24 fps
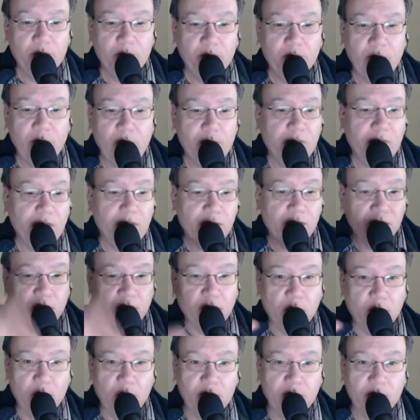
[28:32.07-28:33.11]
everything is all
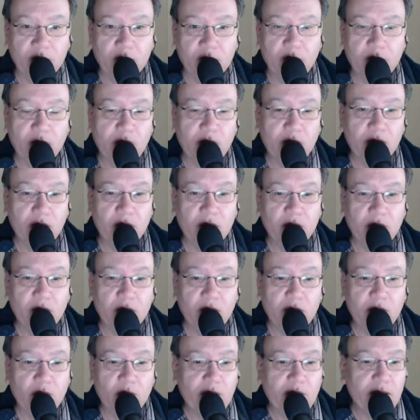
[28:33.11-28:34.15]
on one screen. And
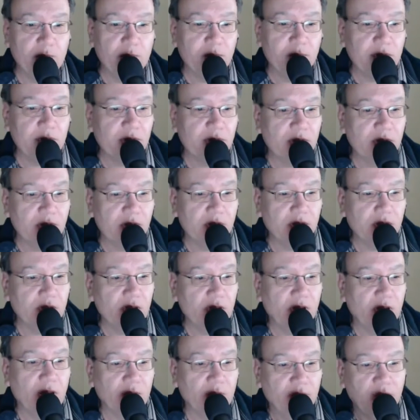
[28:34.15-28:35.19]
what happens is you
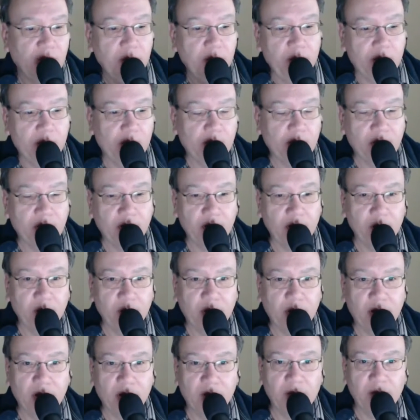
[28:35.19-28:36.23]
can have the email running on the
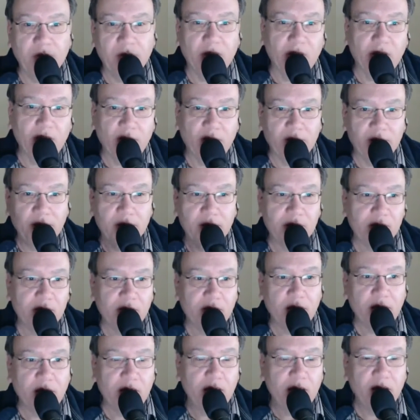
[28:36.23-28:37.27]
bottom, you can have this and
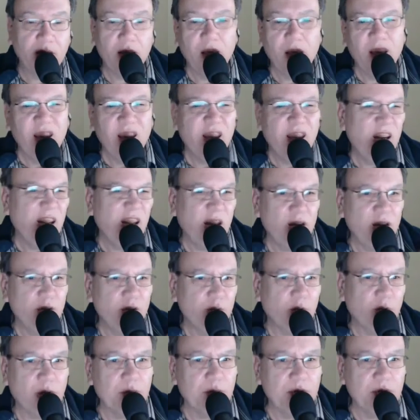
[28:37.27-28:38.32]
that, and it
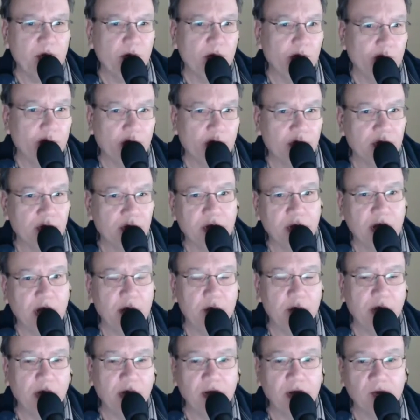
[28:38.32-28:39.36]
interrupts you, or the Skype,
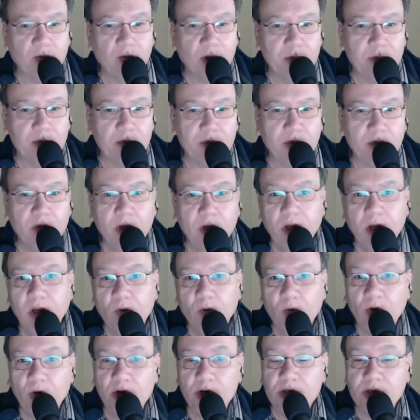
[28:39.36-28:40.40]
it interrupts you.
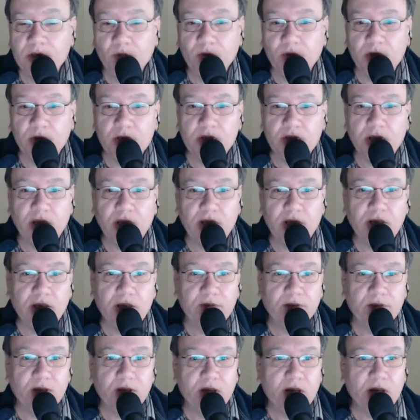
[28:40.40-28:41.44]
Whereas in Windows 10,
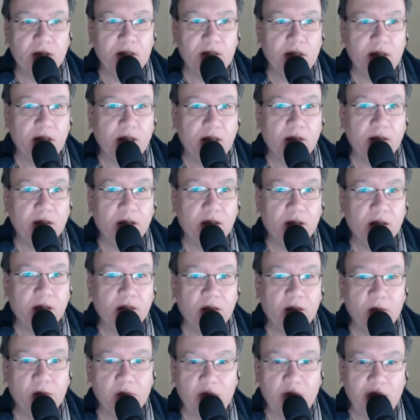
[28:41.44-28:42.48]
they've kind of taken the
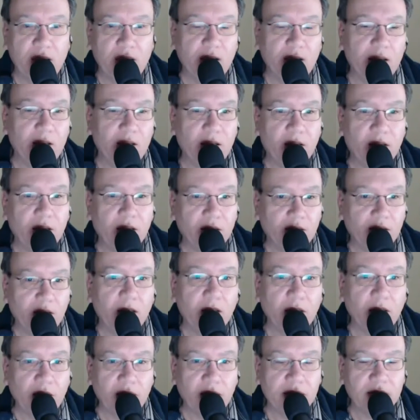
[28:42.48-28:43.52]
Mac idea and the
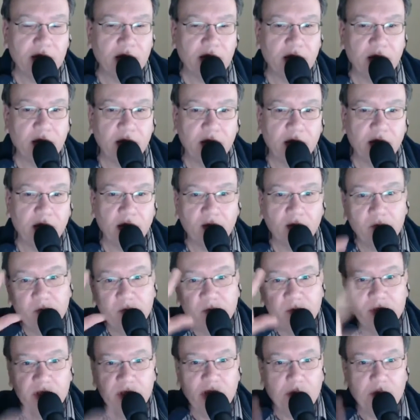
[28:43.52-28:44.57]
Linux idea to have
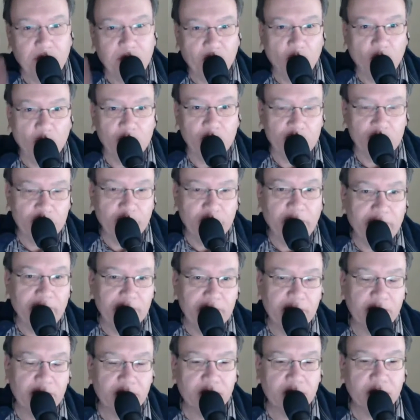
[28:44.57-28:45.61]
separate
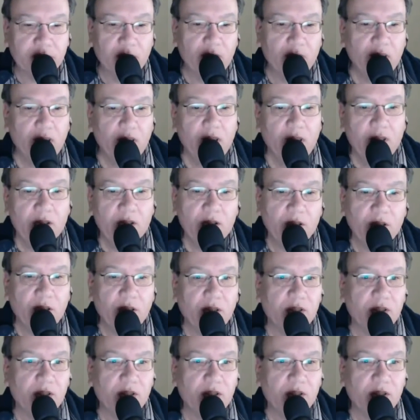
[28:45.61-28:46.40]
workspaces. So you can